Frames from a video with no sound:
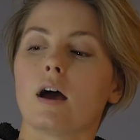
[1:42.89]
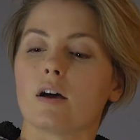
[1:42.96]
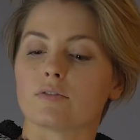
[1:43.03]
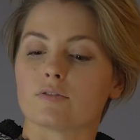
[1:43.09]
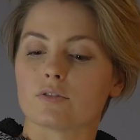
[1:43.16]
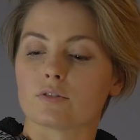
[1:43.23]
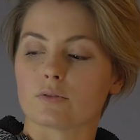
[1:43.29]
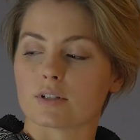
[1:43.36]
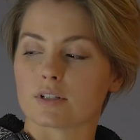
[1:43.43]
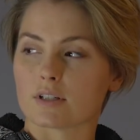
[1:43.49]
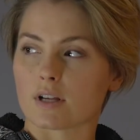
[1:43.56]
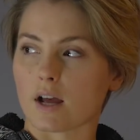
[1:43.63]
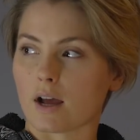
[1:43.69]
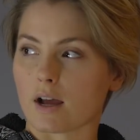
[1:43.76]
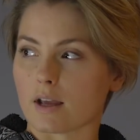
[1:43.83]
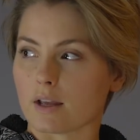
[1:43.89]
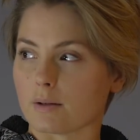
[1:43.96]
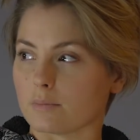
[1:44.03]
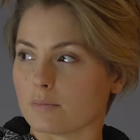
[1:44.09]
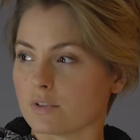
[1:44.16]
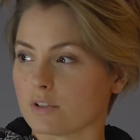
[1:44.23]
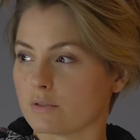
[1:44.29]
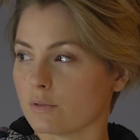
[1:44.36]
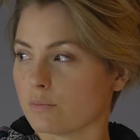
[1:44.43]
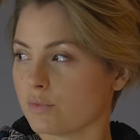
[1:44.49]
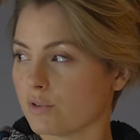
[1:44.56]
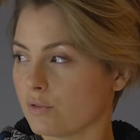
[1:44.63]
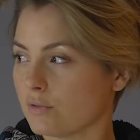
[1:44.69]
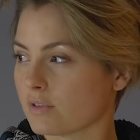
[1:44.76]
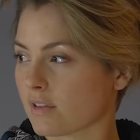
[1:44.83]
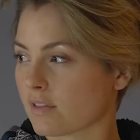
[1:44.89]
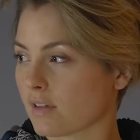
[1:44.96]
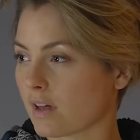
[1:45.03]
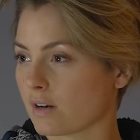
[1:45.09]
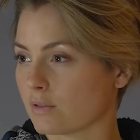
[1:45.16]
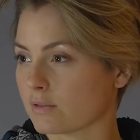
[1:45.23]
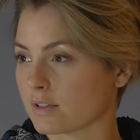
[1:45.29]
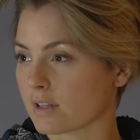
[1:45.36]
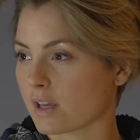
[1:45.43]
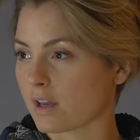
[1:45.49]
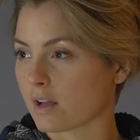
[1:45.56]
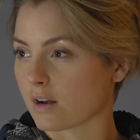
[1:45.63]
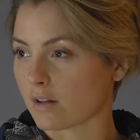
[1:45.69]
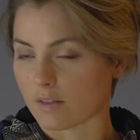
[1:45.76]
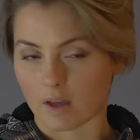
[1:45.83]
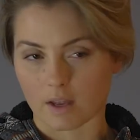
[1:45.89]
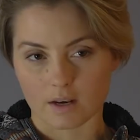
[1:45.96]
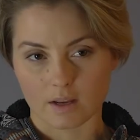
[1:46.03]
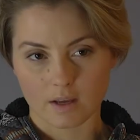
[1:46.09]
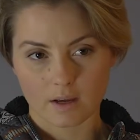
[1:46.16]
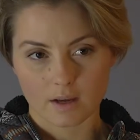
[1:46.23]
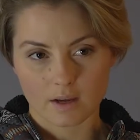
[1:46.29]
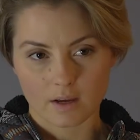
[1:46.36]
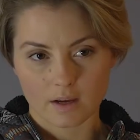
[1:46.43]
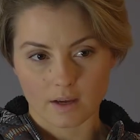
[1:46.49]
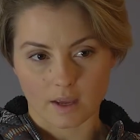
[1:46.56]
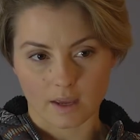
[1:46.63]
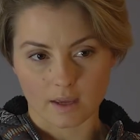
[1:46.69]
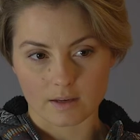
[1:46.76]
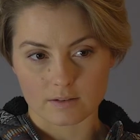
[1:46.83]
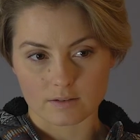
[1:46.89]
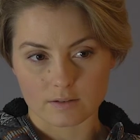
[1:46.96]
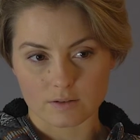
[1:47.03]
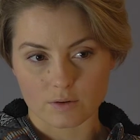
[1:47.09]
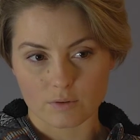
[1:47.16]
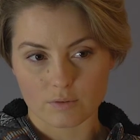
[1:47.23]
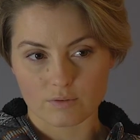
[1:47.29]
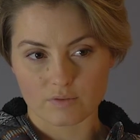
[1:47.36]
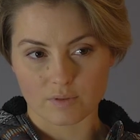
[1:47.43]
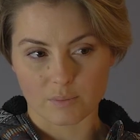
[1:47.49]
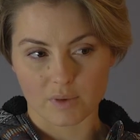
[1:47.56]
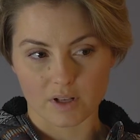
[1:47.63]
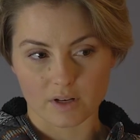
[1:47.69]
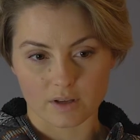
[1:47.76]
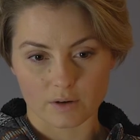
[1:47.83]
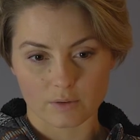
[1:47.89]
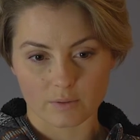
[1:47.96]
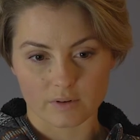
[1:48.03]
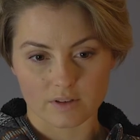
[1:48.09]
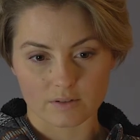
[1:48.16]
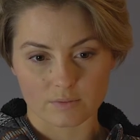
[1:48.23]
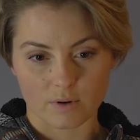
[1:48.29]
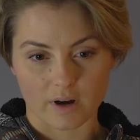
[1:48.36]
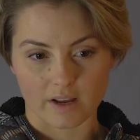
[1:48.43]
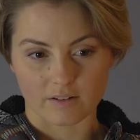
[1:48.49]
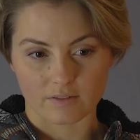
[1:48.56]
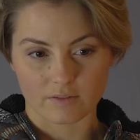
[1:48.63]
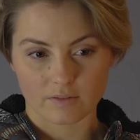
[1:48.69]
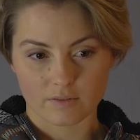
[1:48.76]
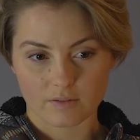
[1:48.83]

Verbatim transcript: after a time to abuse Othello's ear that he is too familiar with his wife.